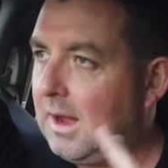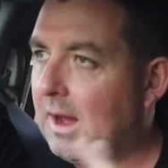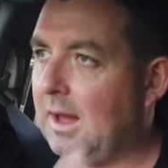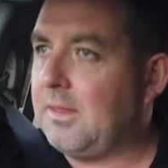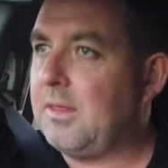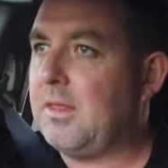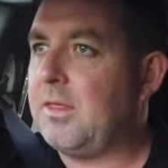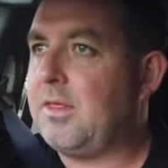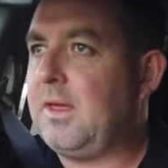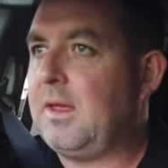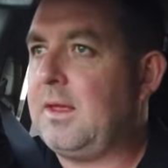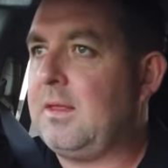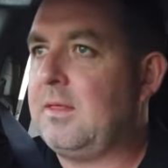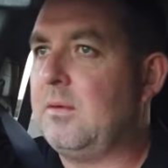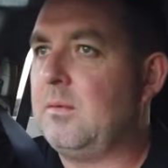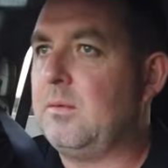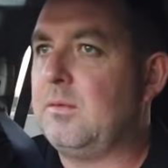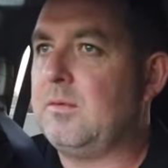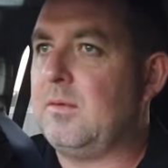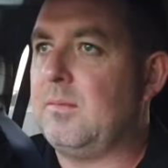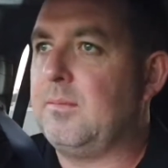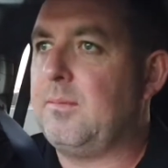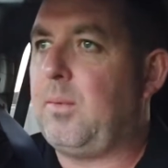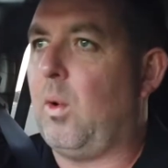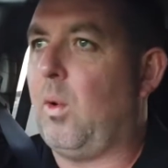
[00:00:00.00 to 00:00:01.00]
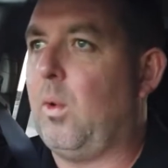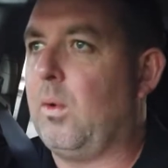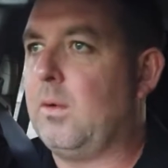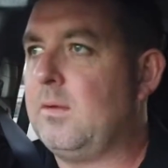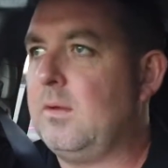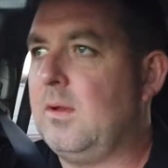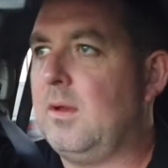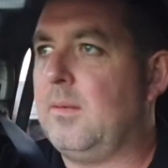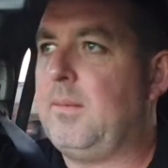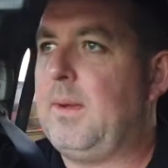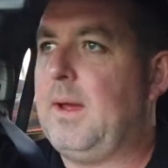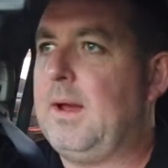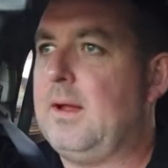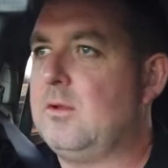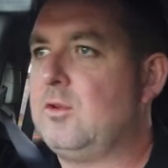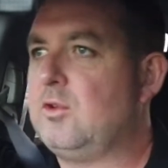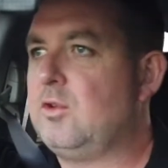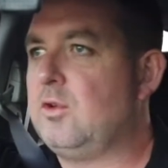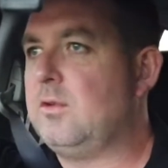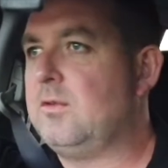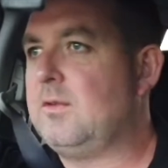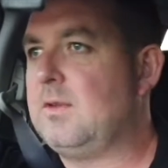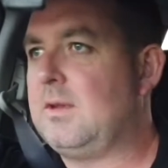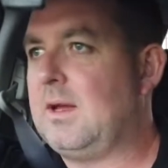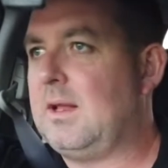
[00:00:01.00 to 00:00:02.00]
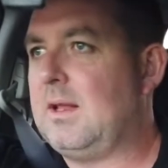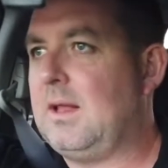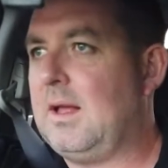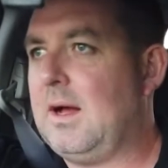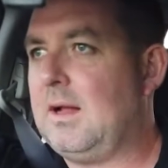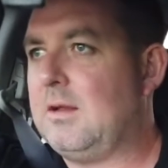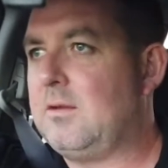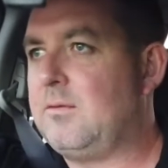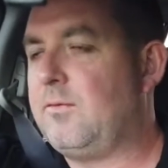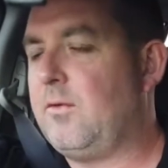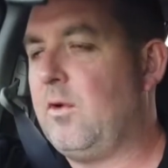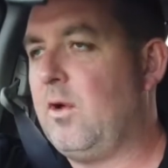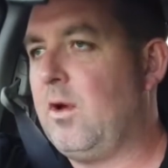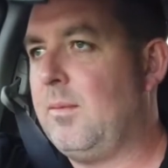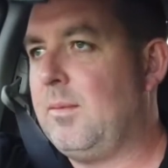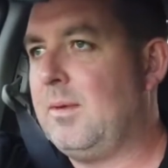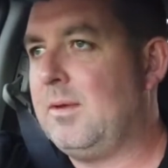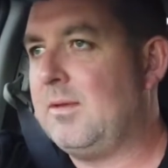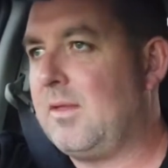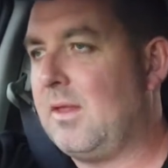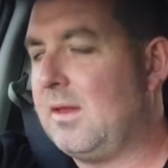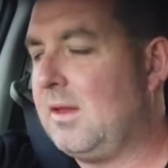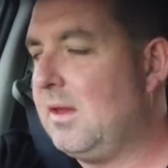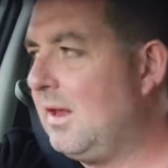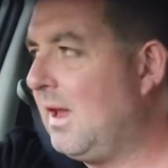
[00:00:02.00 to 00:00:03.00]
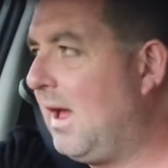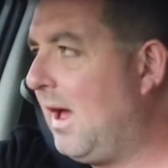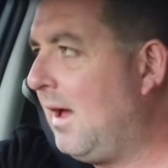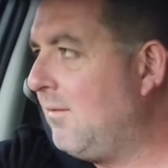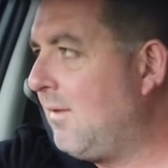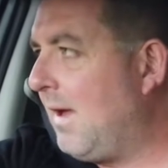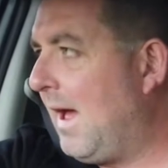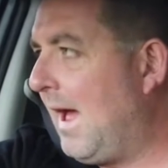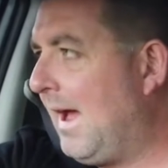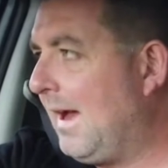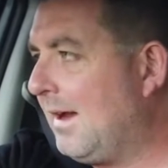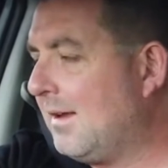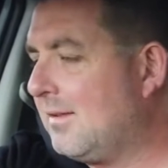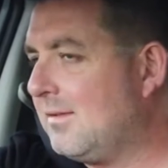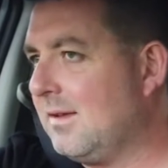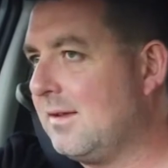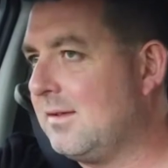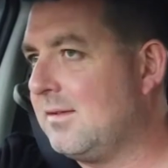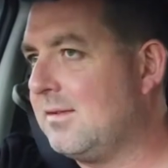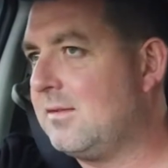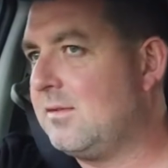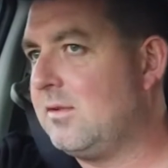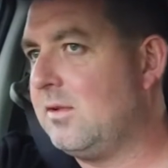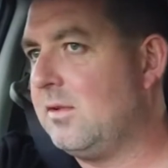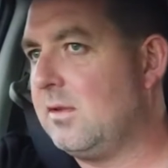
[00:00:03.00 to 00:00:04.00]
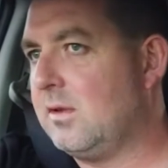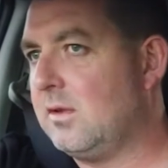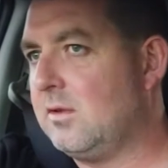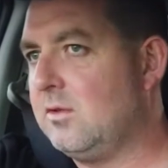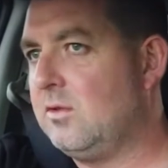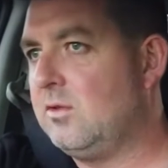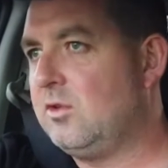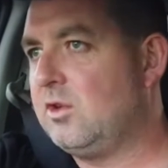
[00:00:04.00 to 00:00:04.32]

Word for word: other thing that was important about choosing a large firm is that you have access to the